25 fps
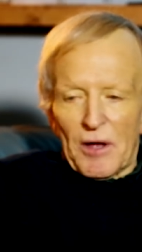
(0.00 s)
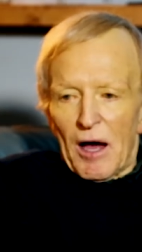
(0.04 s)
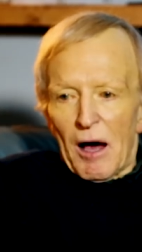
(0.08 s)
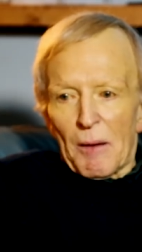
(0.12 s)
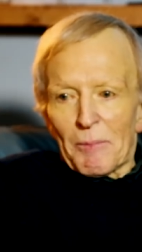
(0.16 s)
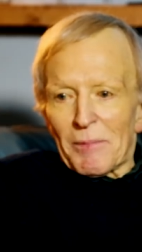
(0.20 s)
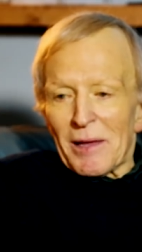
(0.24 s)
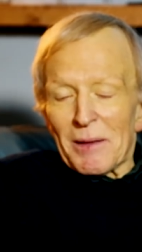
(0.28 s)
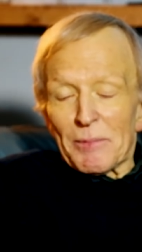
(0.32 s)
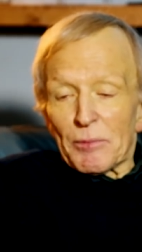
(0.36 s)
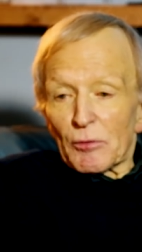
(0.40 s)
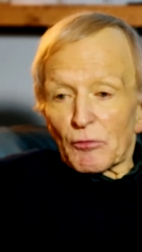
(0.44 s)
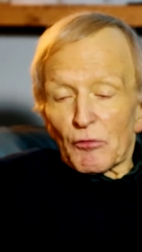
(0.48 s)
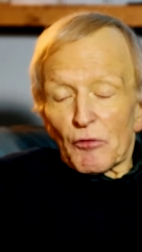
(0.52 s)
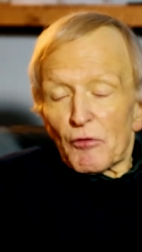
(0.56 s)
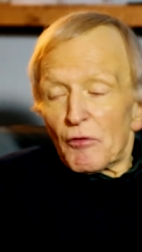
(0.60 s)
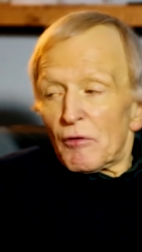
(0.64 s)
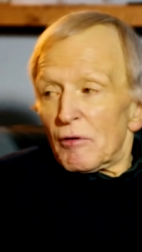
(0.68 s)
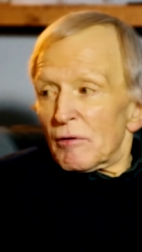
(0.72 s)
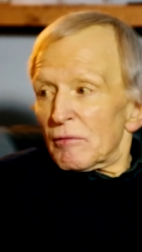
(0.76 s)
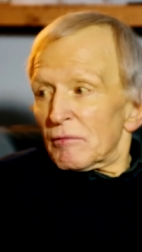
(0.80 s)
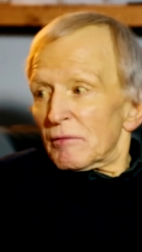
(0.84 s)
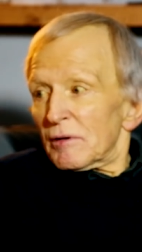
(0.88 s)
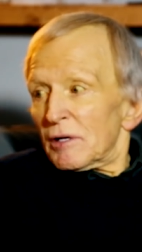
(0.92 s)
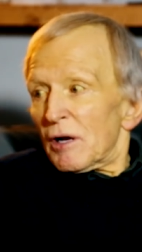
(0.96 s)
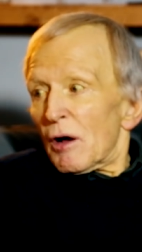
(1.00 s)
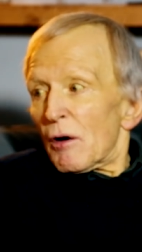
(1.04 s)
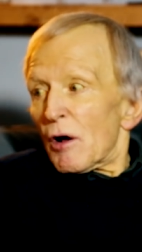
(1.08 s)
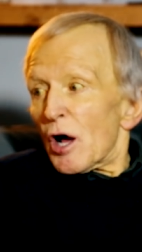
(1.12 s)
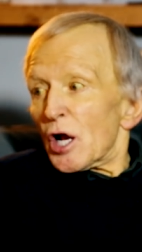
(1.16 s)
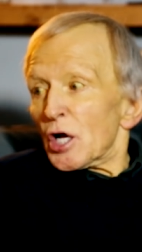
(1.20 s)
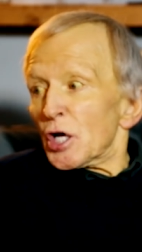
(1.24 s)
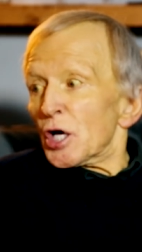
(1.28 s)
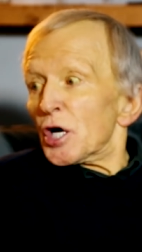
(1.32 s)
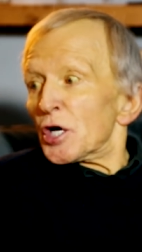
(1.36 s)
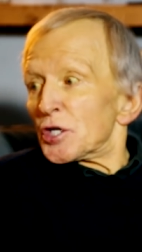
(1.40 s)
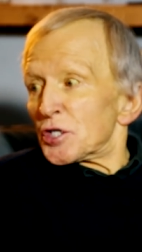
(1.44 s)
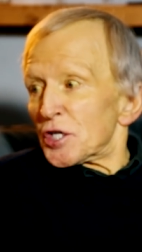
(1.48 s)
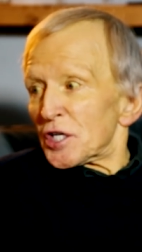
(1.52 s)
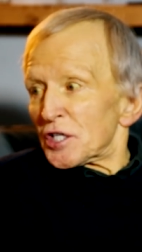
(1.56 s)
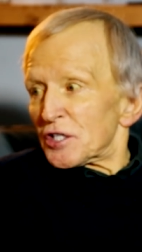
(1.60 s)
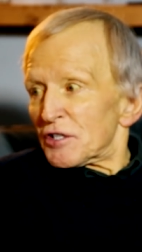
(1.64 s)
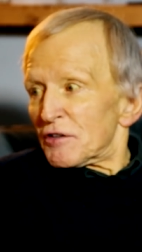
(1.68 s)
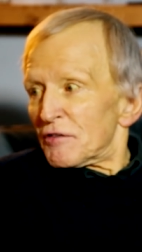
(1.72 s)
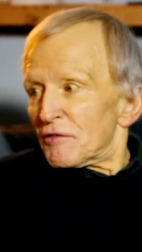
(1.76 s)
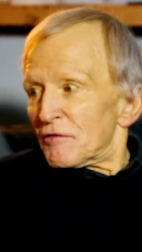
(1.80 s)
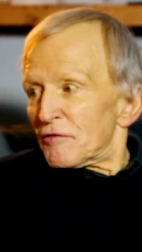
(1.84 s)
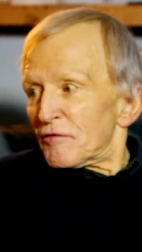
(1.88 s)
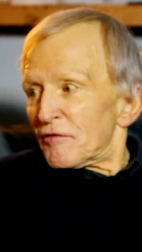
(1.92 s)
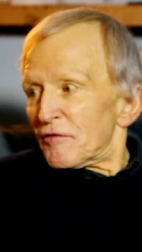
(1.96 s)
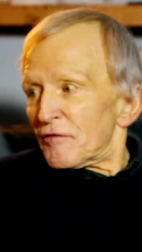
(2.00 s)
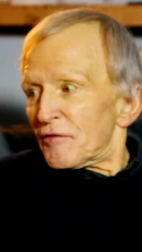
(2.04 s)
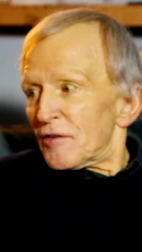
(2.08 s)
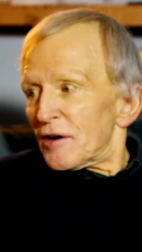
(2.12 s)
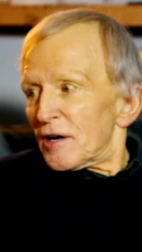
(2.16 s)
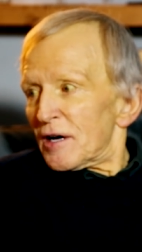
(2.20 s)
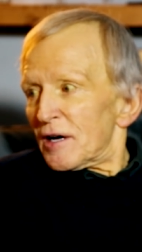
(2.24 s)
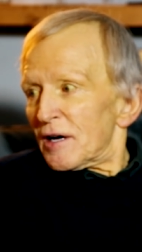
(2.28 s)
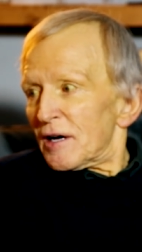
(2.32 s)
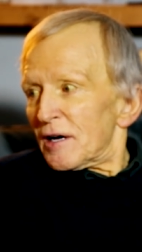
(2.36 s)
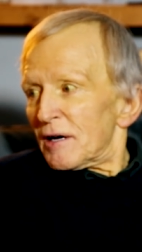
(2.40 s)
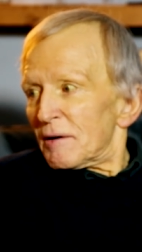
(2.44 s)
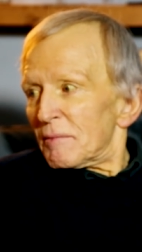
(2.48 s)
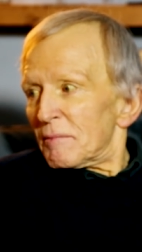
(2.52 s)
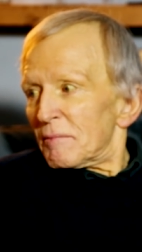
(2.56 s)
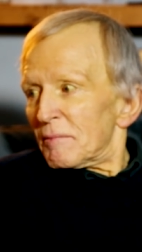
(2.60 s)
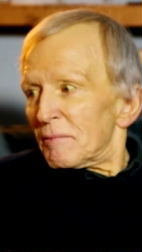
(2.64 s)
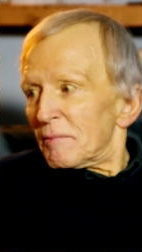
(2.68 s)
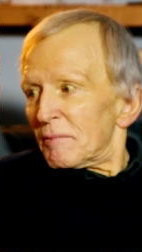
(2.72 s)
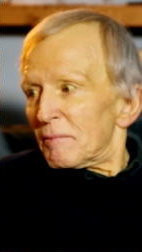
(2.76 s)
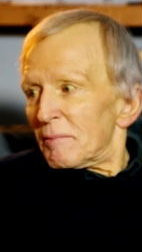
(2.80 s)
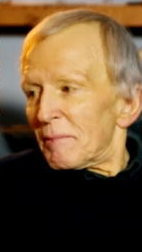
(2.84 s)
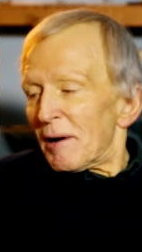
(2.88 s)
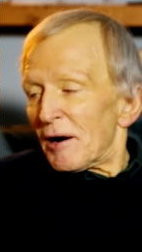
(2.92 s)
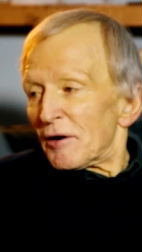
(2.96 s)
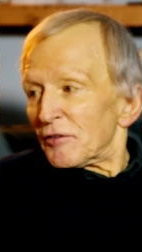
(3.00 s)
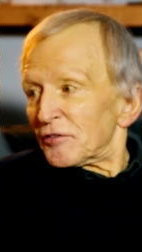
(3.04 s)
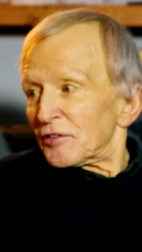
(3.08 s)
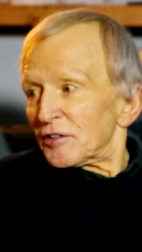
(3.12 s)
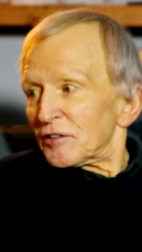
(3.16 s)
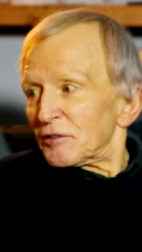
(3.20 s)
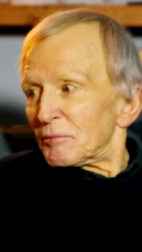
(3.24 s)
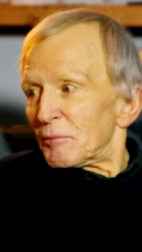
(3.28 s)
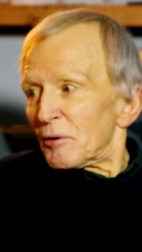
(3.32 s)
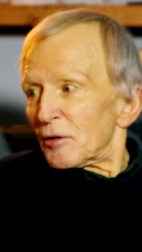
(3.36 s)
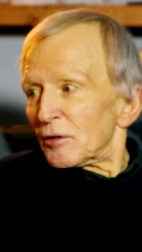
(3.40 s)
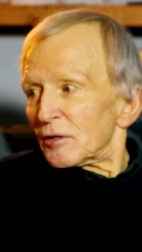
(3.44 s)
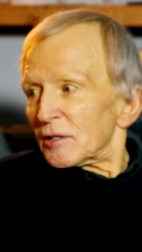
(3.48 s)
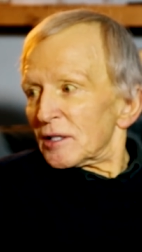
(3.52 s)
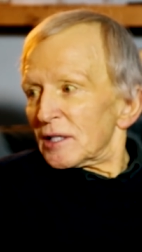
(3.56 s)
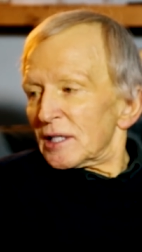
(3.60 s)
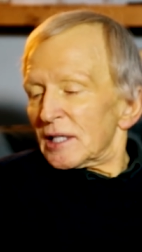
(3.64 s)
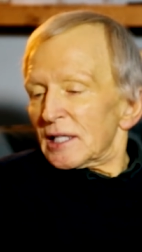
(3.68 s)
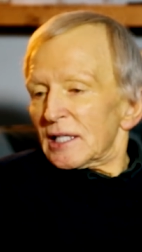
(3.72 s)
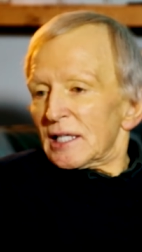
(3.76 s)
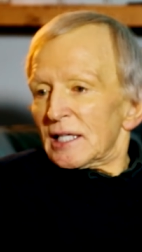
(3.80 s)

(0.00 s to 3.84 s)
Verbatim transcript: are people, you know, allergic to paracetamol?